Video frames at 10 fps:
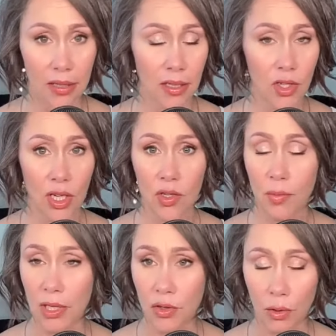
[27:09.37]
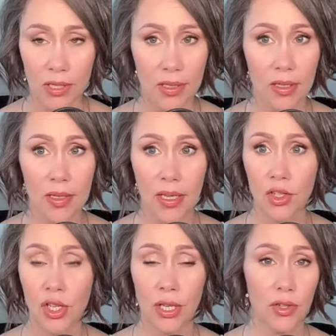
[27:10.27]
That changed my choices. That
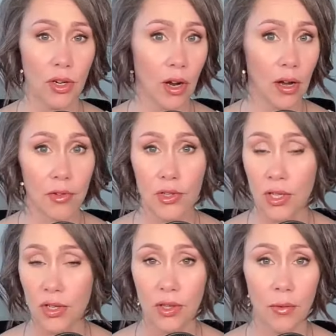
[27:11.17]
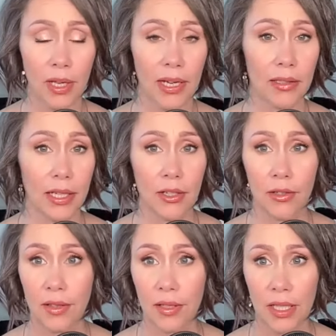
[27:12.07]
changed our conversation that we had later
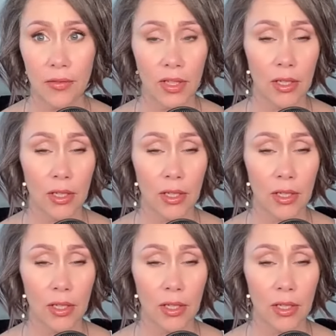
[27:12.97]
in the evening.